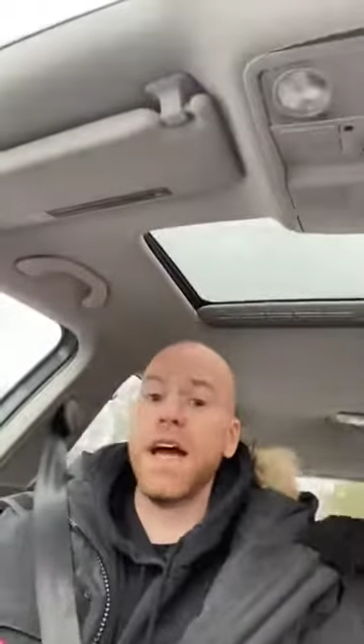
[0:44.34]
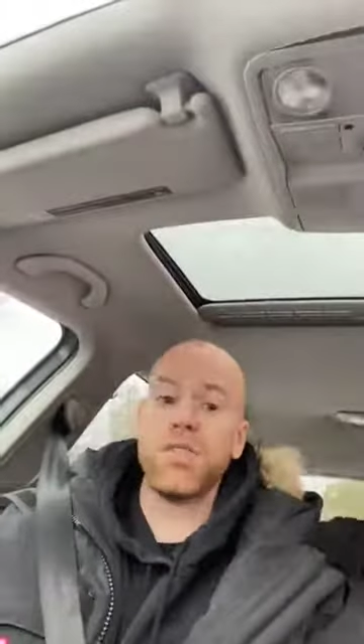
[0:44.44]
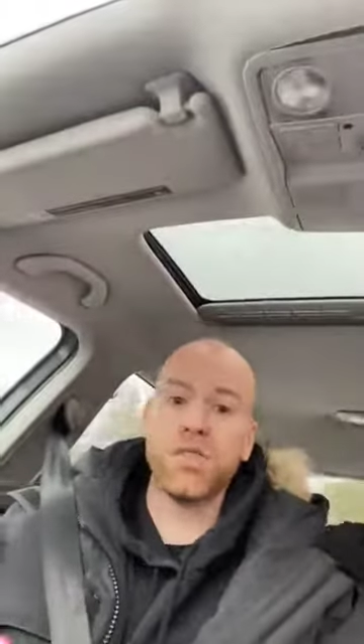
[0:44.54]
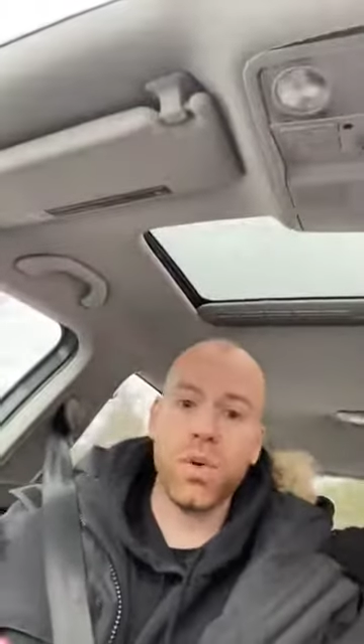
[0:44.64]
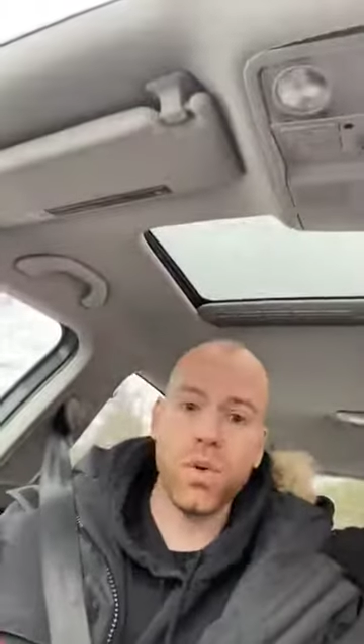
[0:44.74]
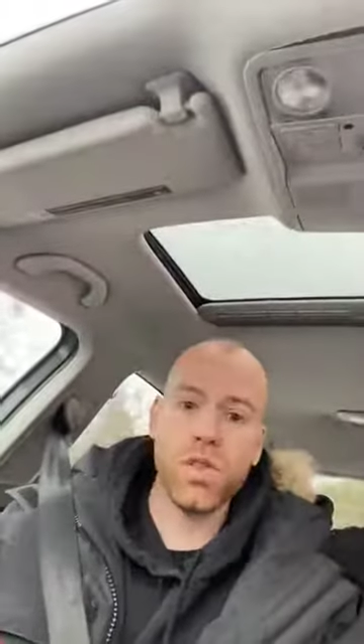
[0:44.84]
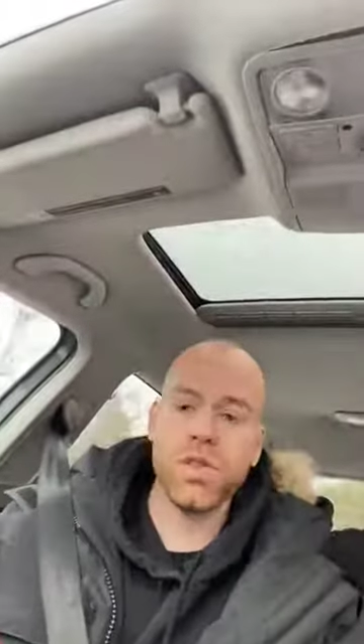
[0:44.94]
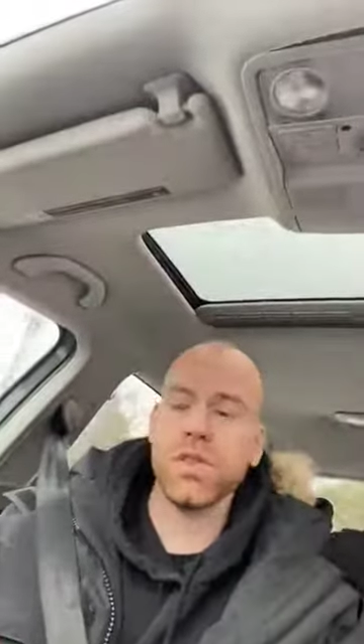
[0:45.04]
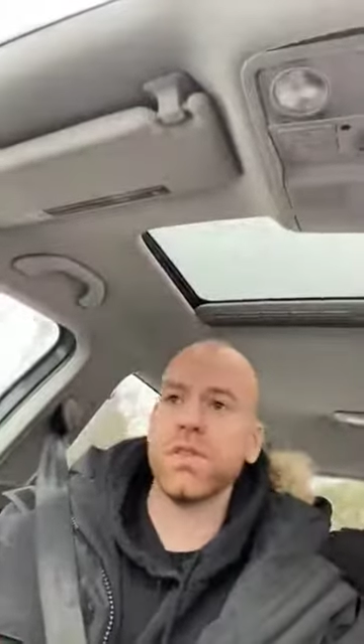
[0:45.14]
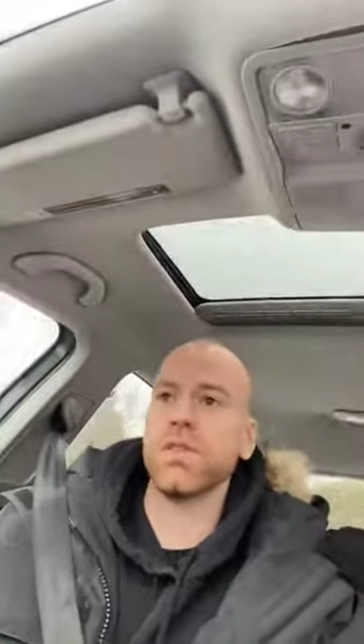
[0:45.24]
fat
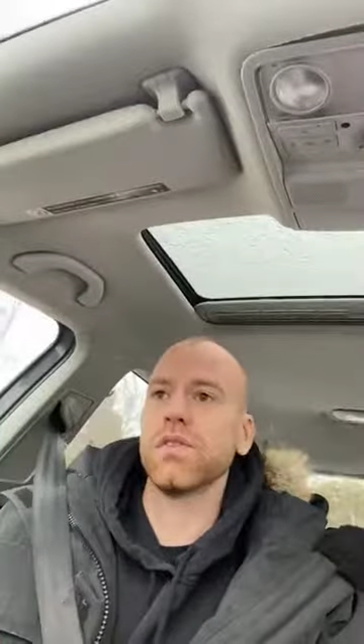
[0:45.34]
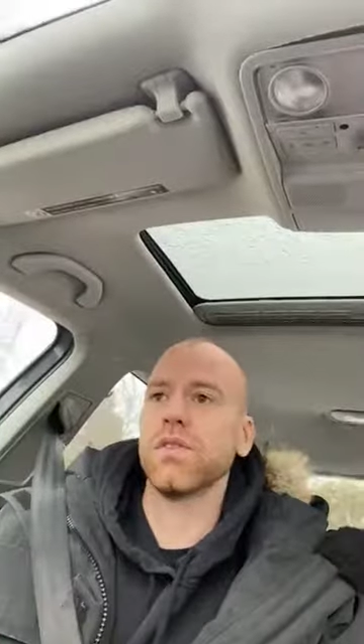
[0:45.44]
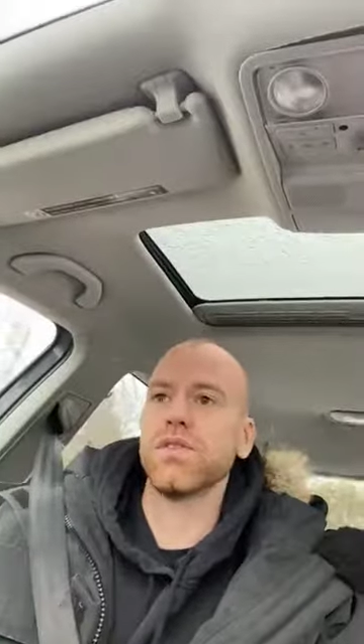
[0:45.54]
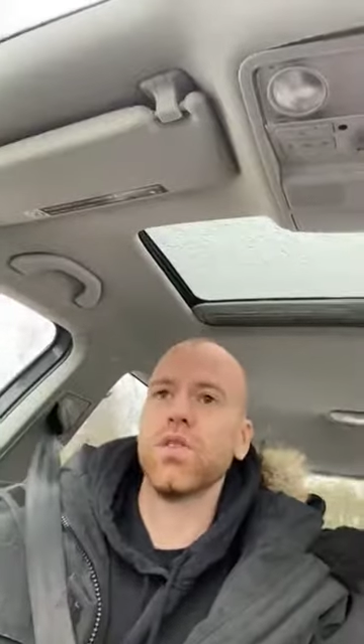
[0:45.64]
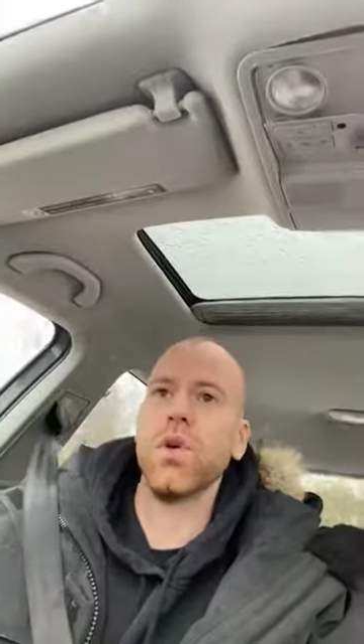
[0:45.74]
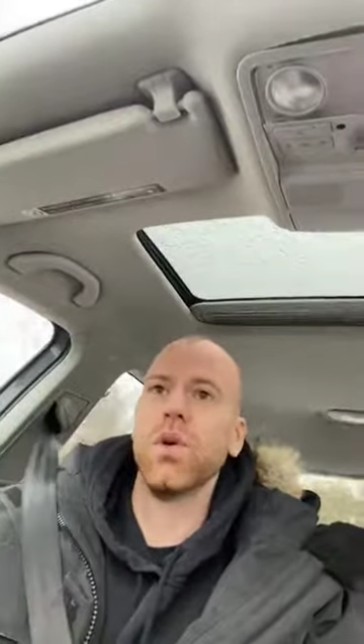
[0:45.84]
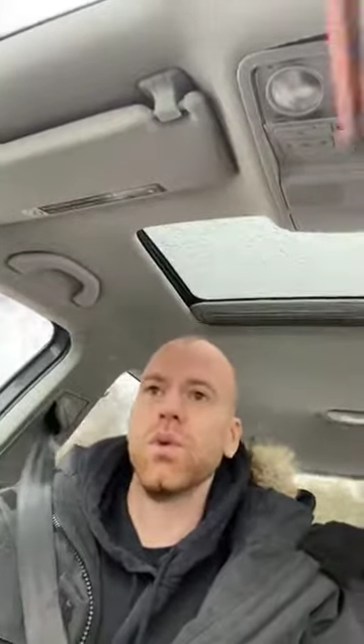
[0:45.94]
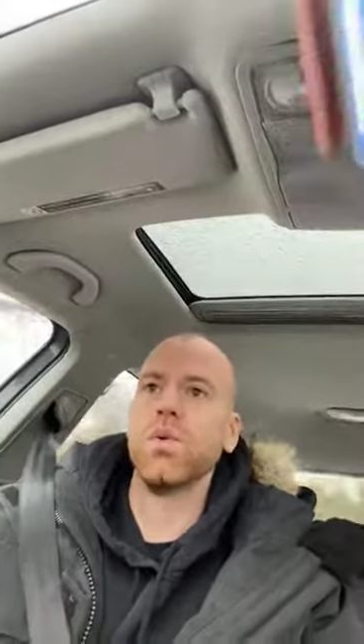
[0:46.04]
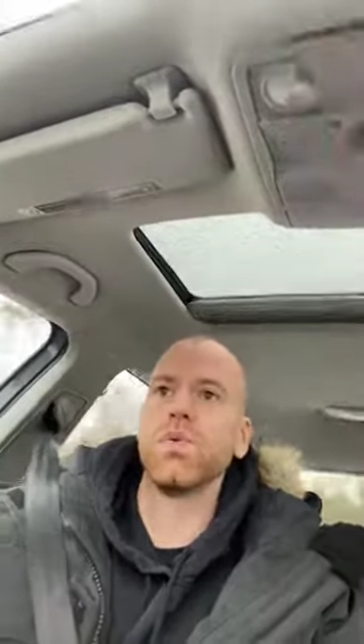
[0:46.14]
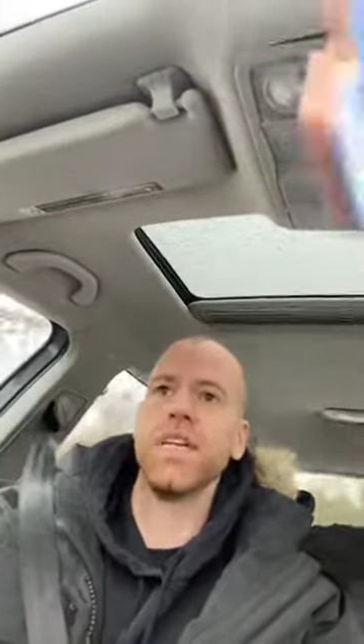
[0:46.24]
storage.
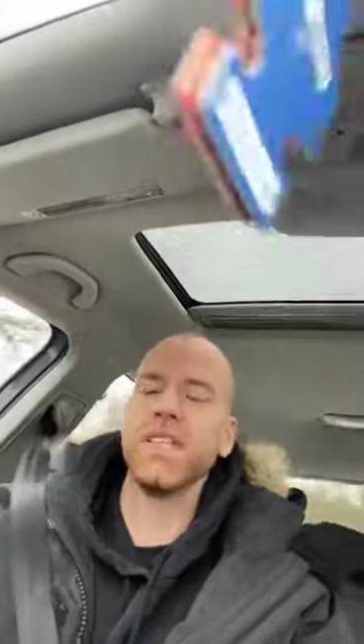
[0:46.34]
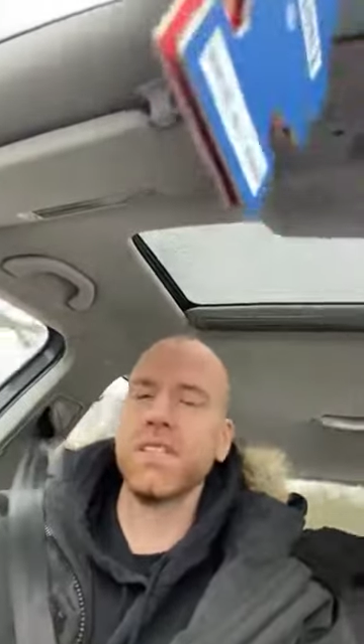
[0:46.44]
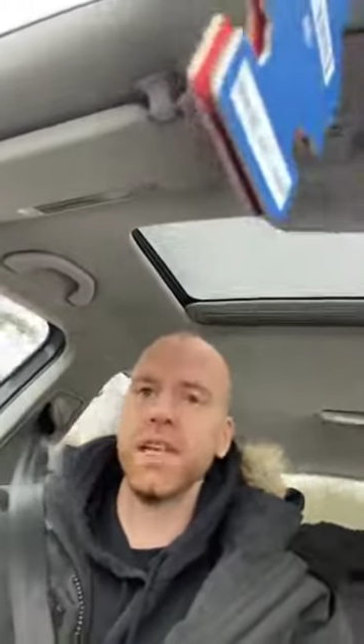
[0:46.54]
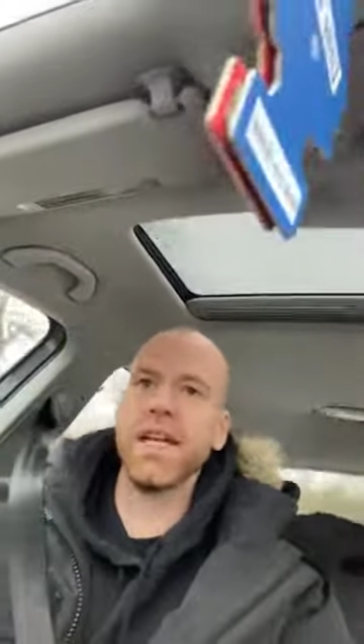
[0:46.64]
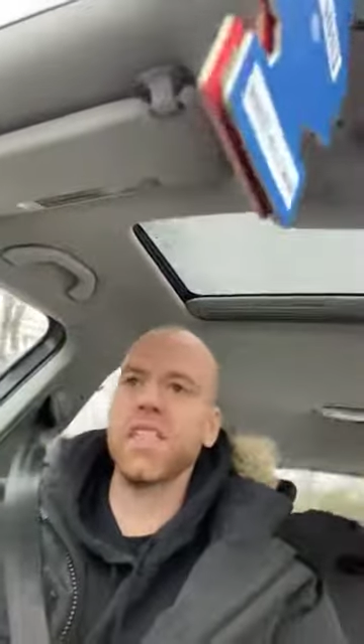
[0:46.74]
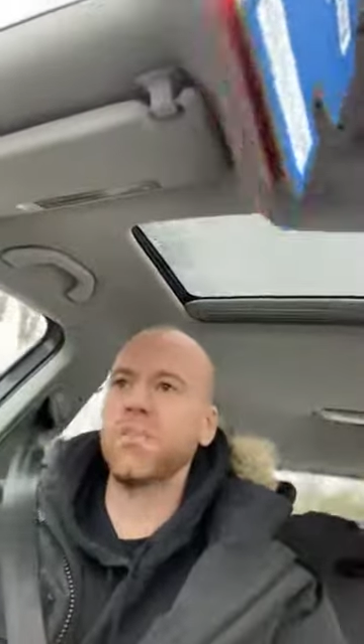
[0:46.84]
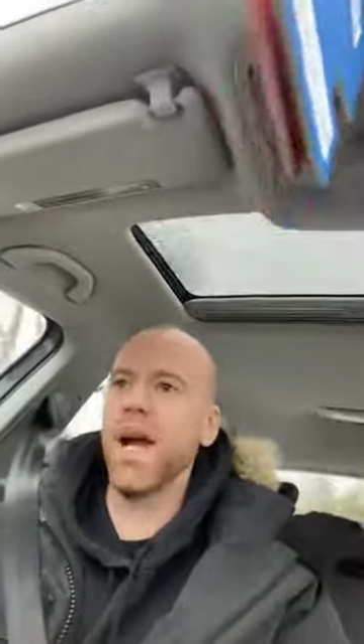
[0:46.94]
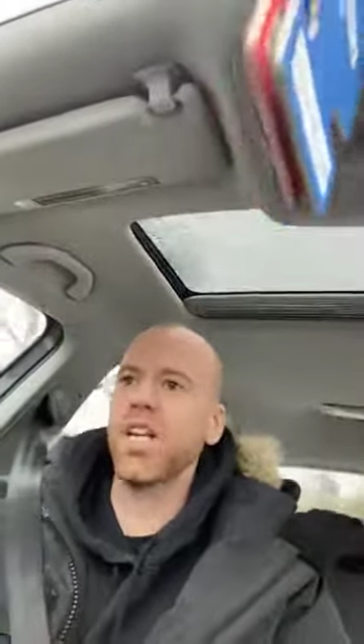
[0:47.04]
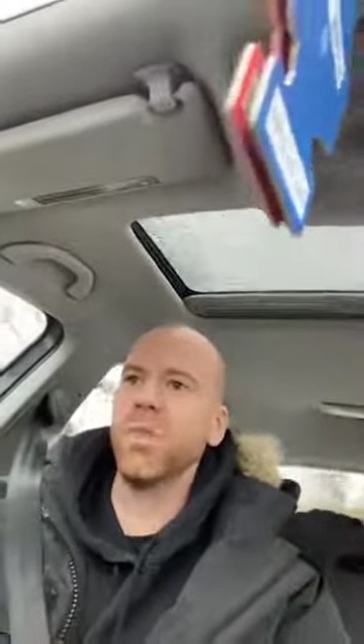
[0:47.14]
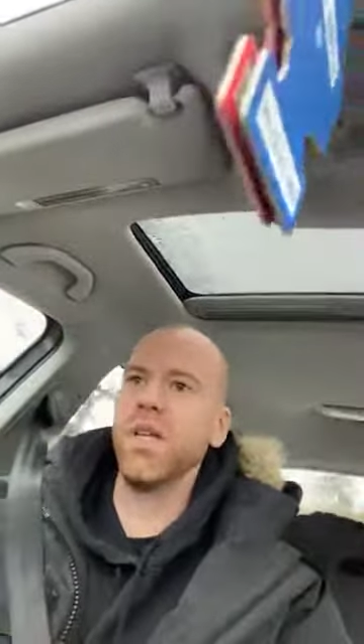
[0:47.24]
So when insulin gets
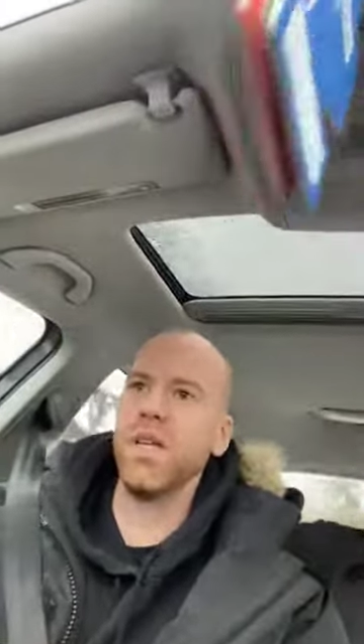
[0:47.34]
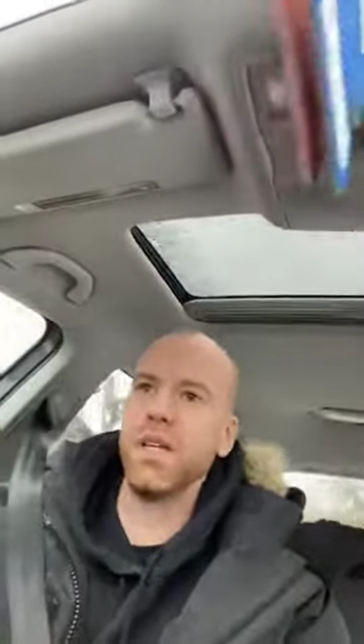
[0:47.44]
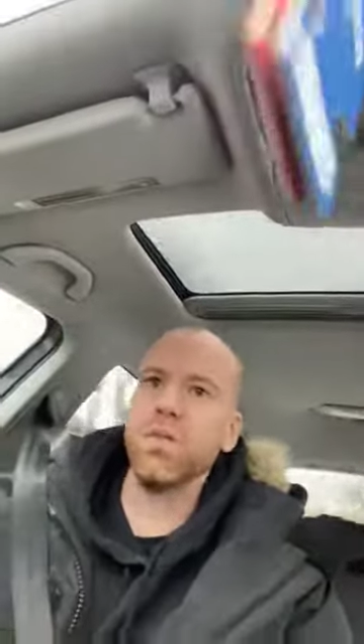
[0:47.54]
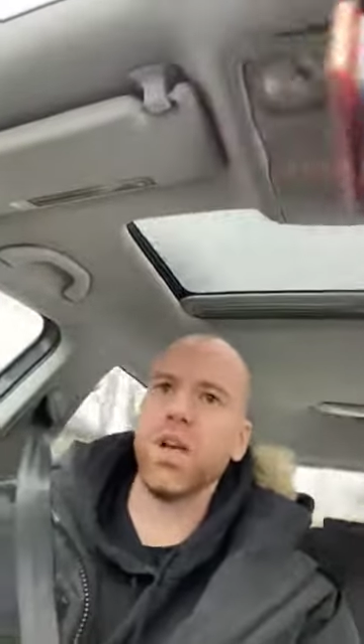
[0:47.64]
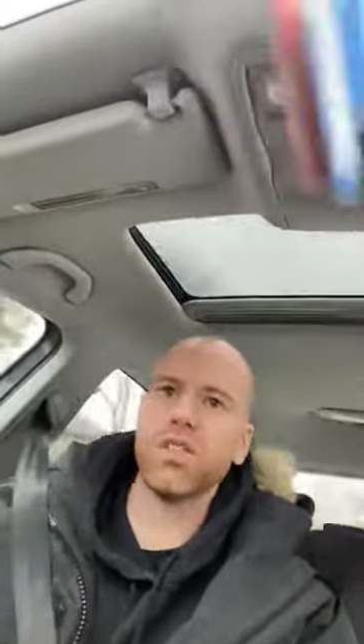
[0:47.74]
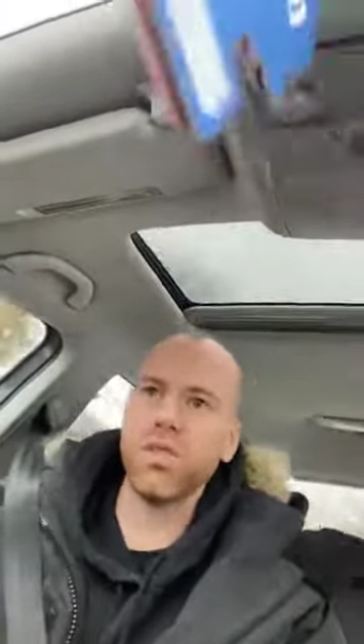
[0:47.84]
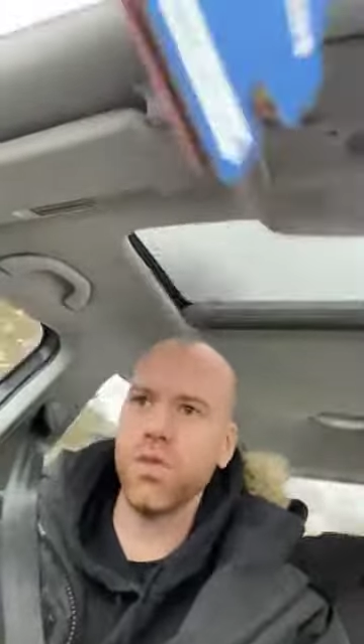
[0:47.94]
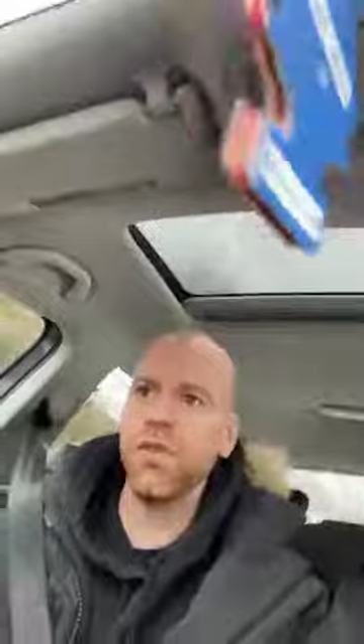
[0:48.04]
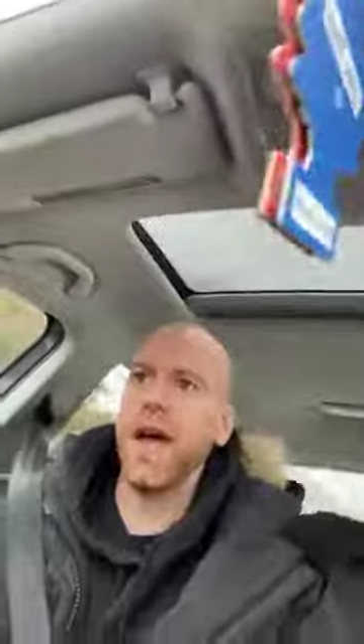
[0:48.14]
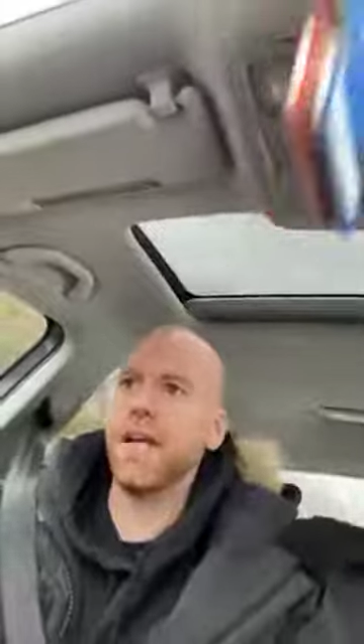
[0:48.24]
spiked, we want to
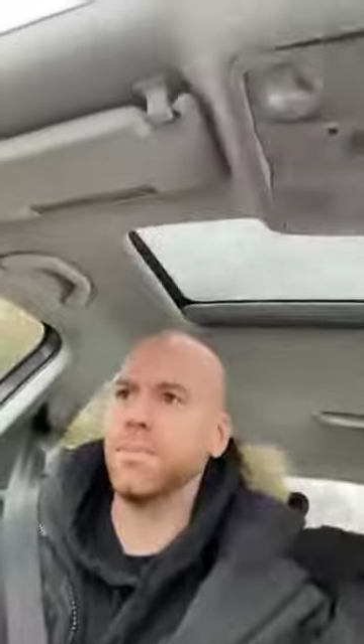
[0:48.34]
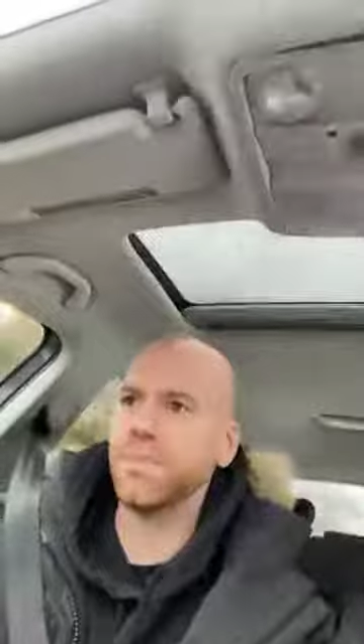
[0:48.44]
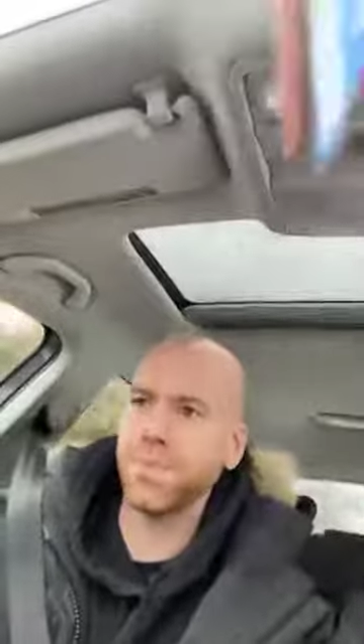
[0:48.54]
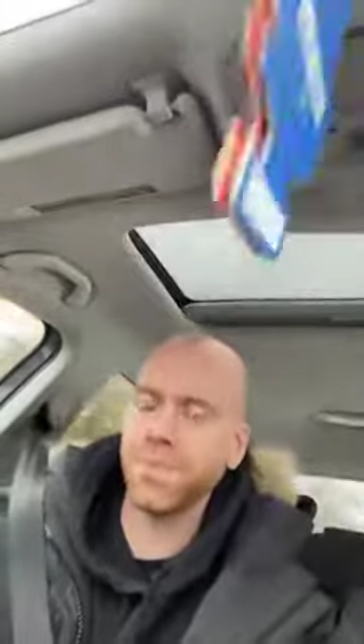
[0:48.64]
store fat.